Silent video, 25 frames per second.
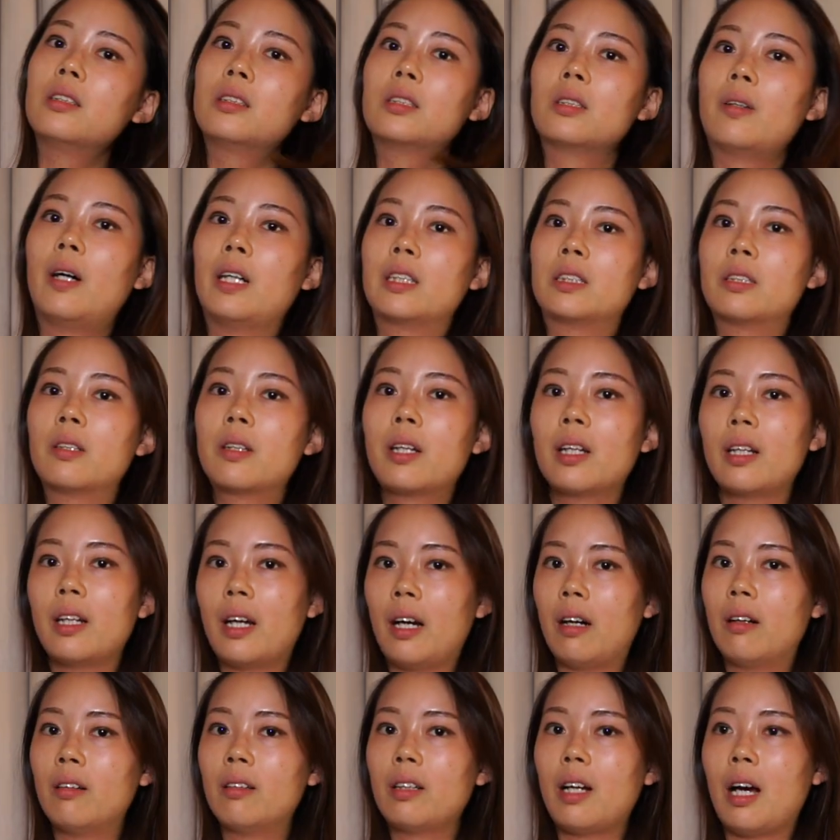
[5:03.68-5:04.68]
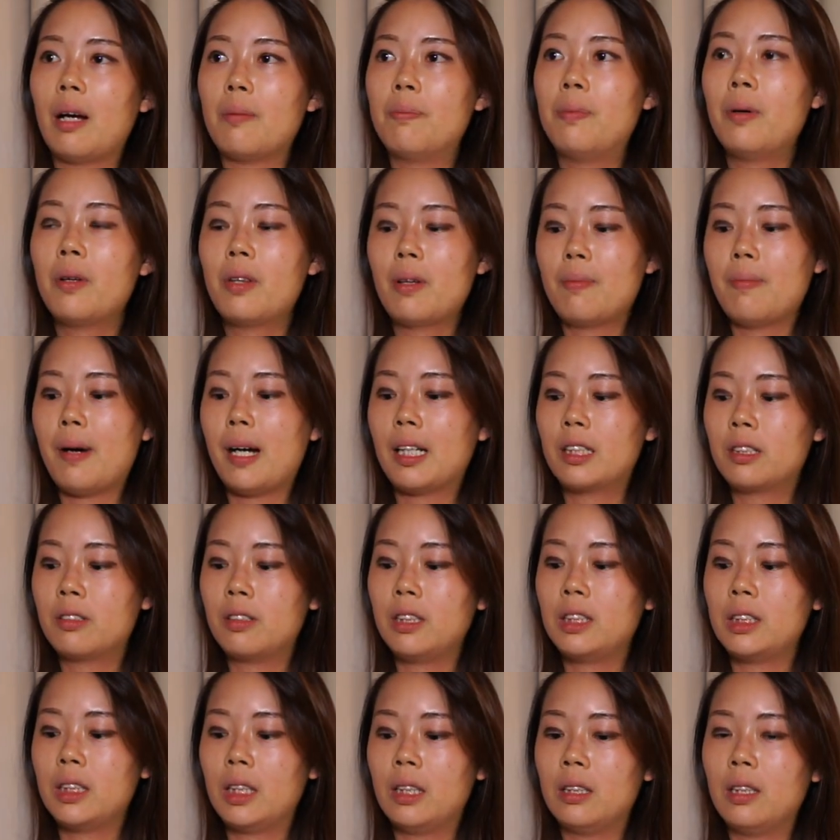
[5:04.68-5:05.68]
So I took it out, I put the
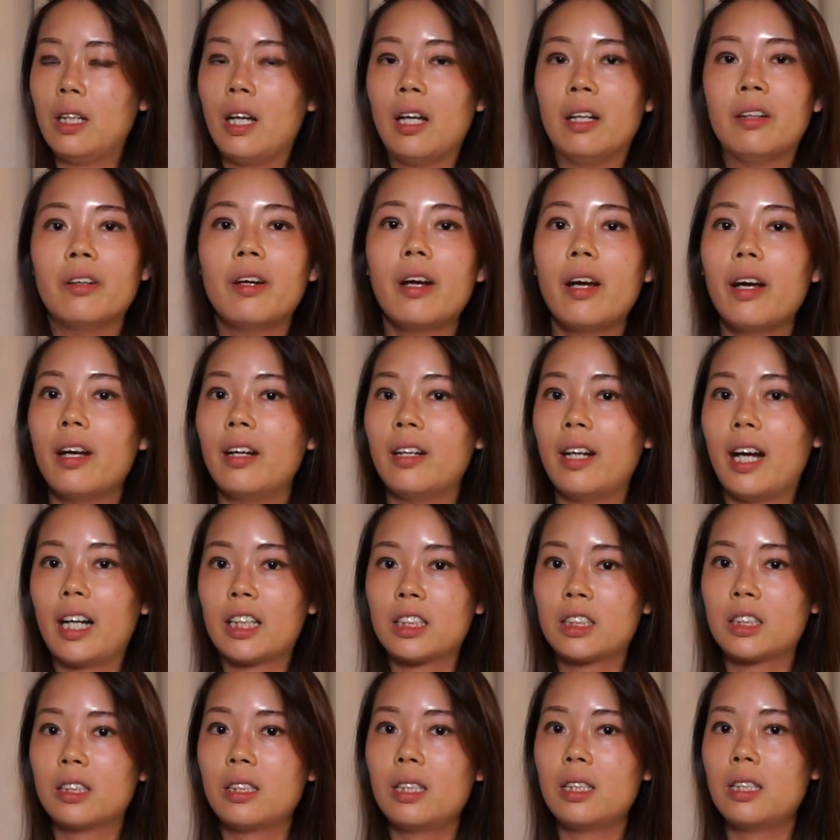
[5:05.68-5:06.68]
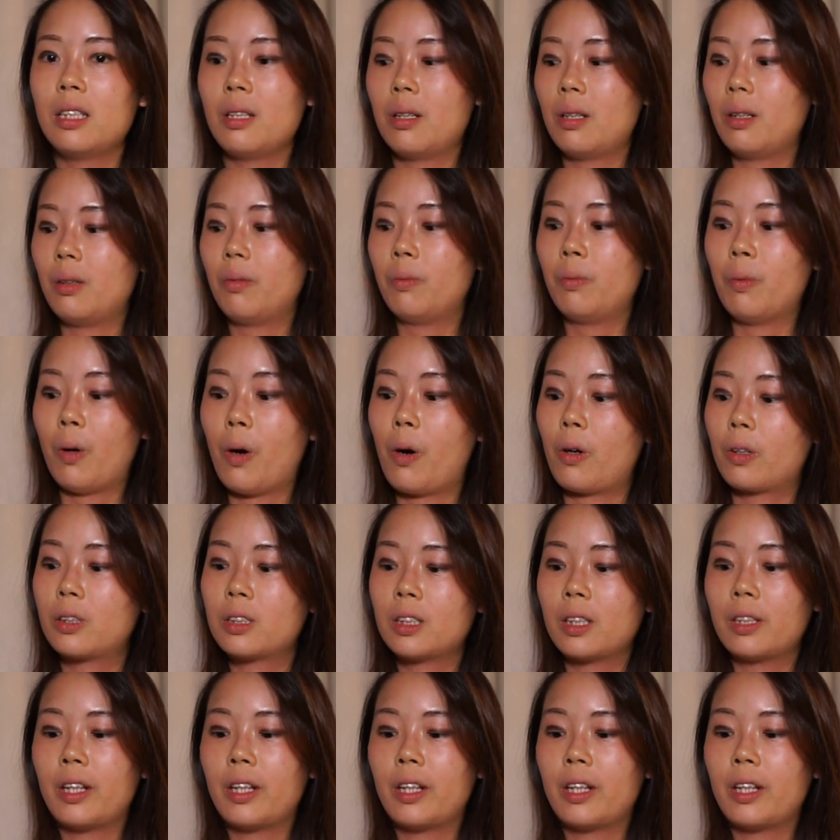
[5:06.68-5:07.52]
batteries in, and it actually worked.